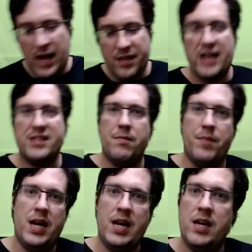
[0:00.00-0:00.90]
that to
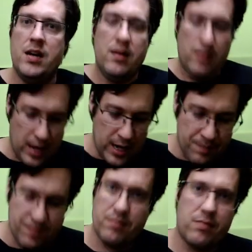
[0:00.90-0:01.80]
be
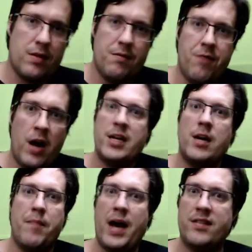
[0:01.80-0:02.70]
finding a
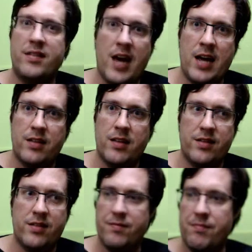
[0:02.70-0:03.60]
back to tank
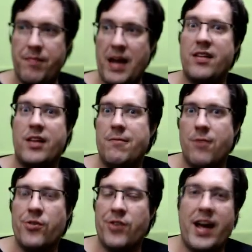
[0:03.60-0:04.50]
that's basically
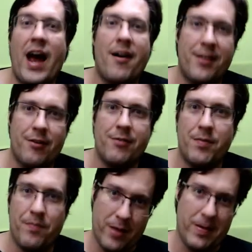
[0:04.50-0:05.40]
falls in a character if
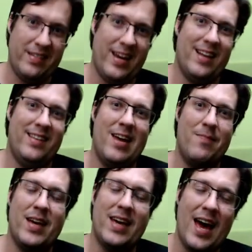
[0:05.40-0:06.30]
they're about to get a
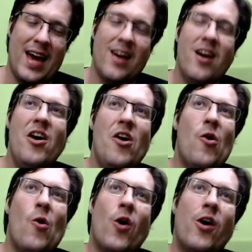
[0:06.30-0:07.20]
TPK,
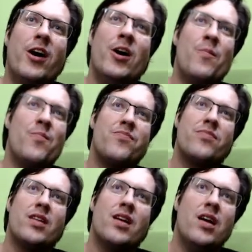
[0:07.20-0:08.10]
or
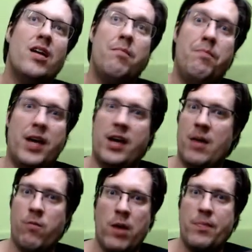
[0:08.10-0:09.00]
picking up
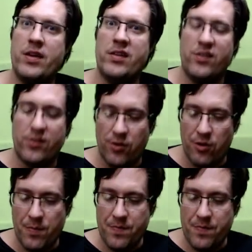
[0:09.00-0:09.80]
weapons, or